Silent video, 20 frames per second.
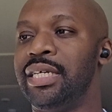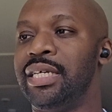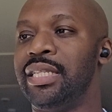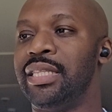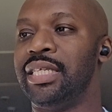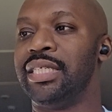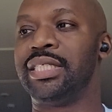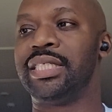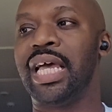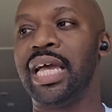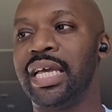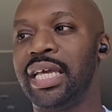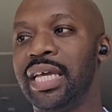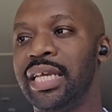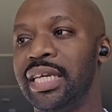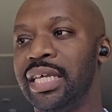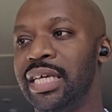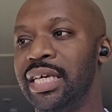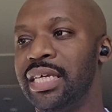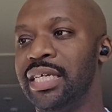The
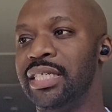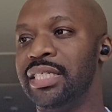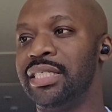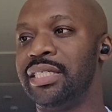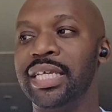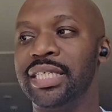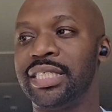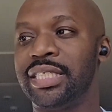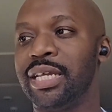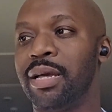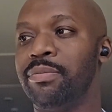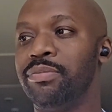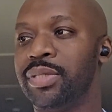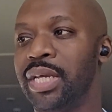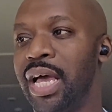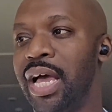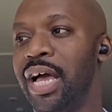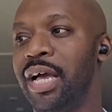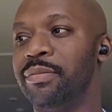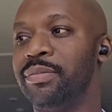second is
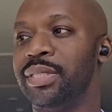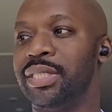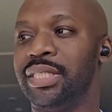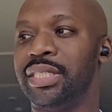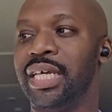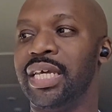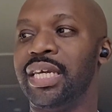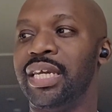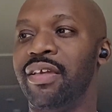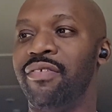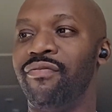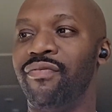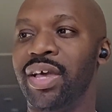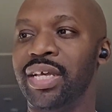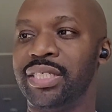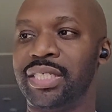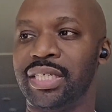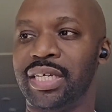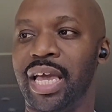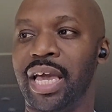sometimes send
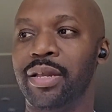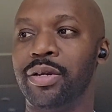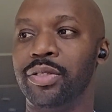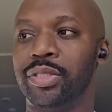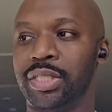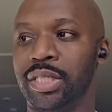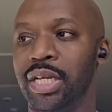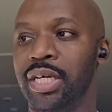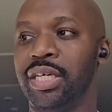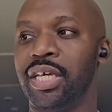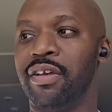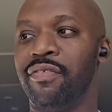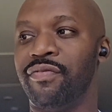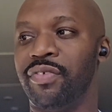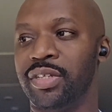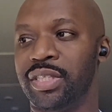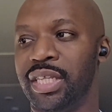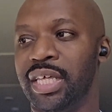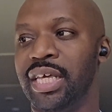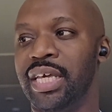investigators looking
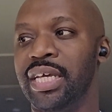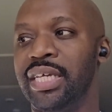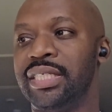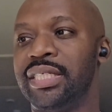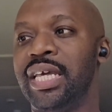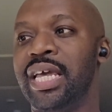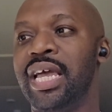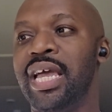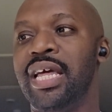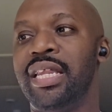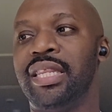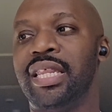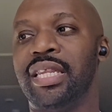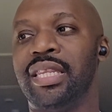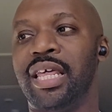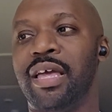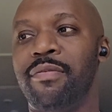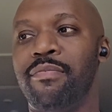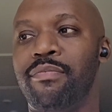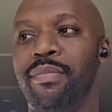for things
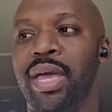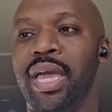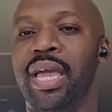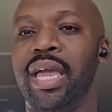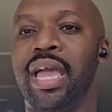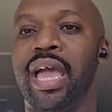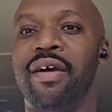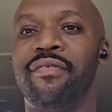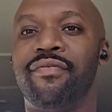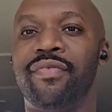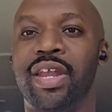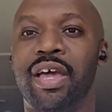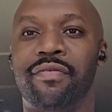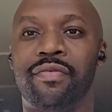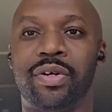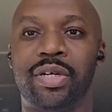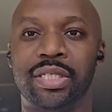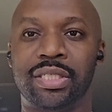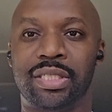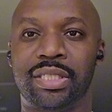that they may have
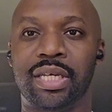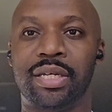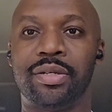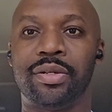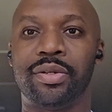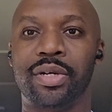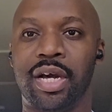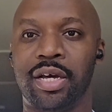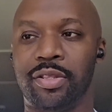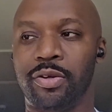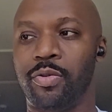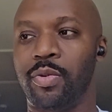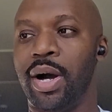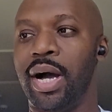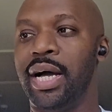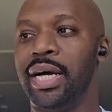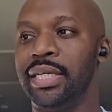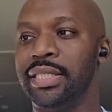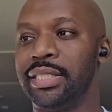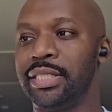never considered
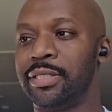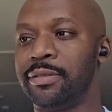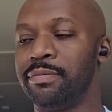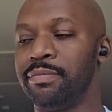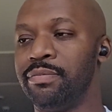otherwise.